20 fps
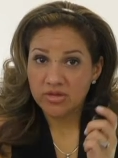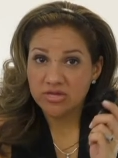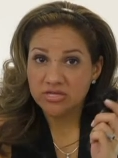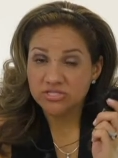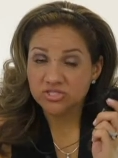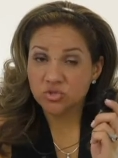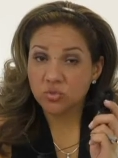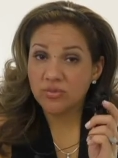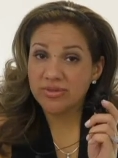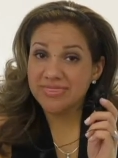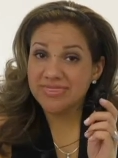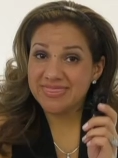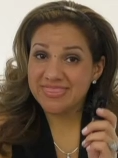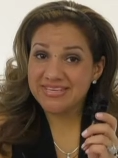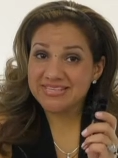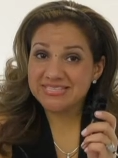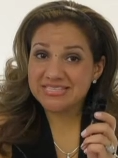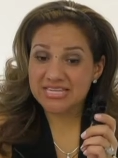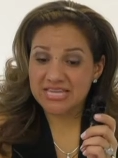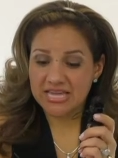So in
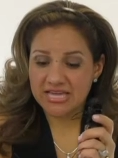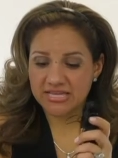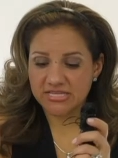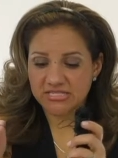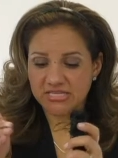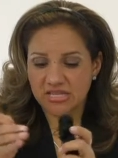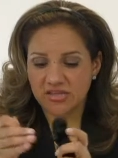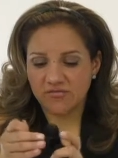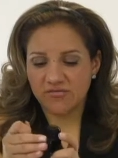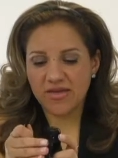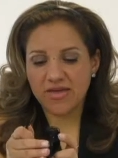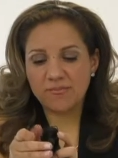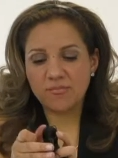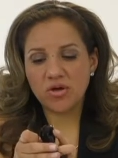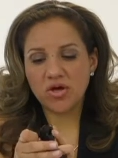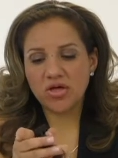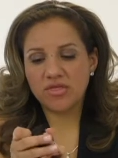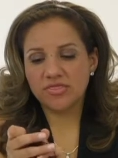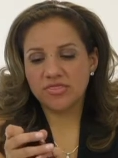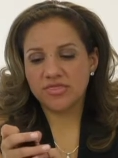this case, if I
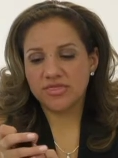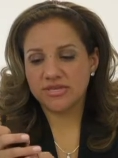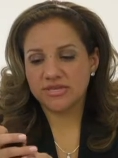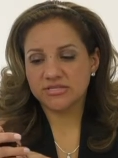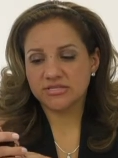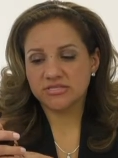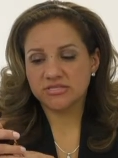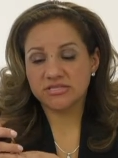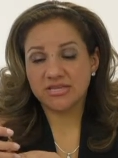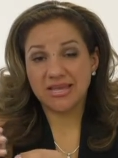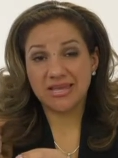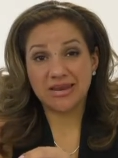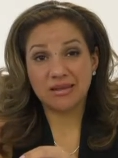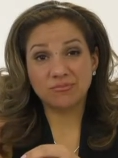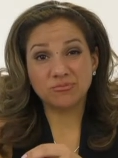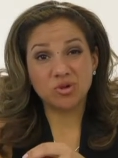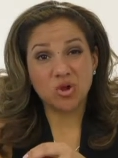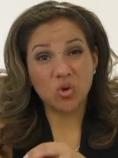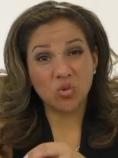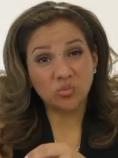bought this and
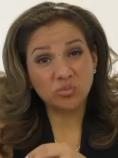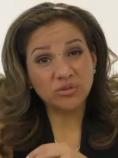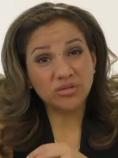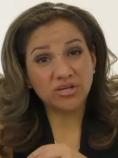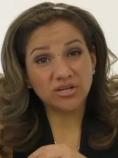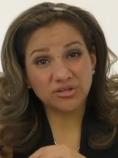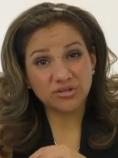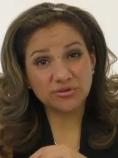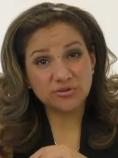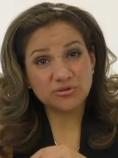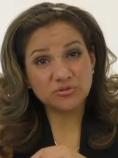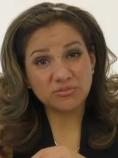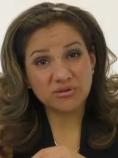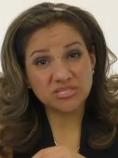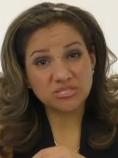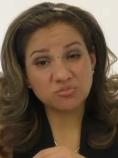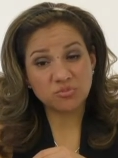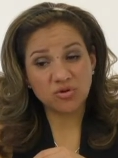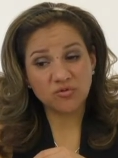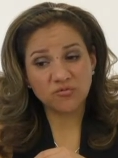I'm only going to use my
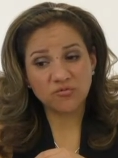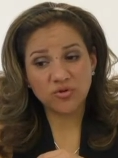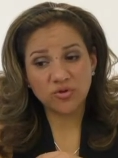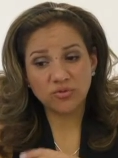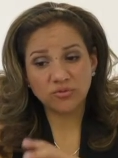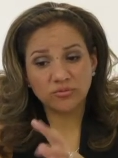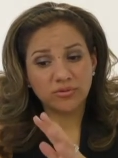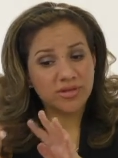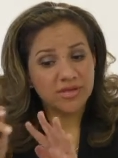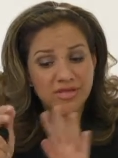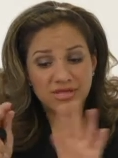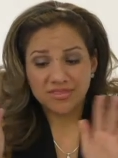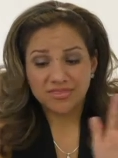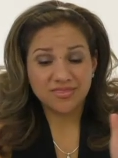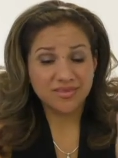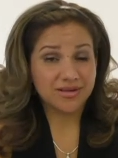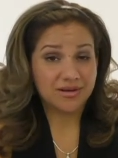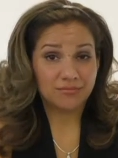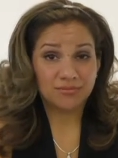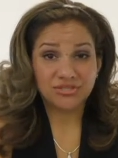smartphone,
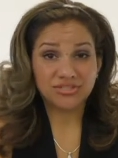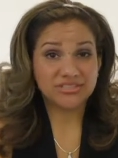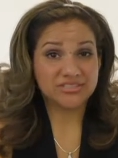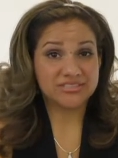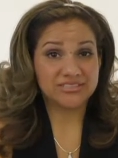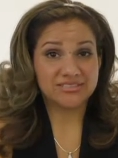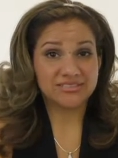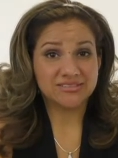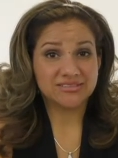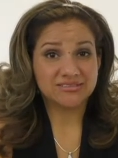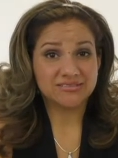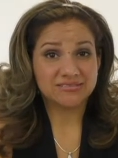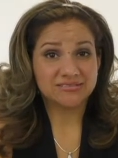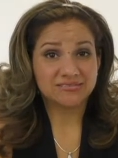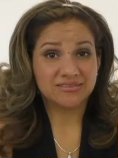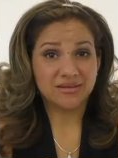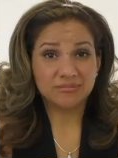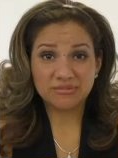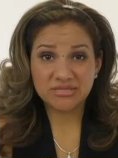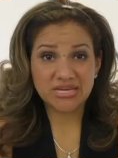then I'm good.
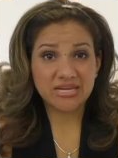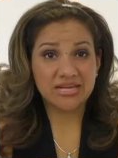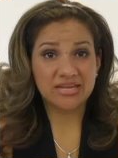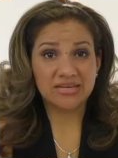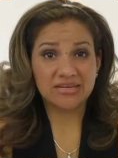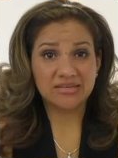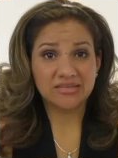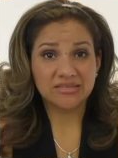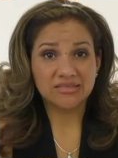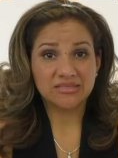I'm done.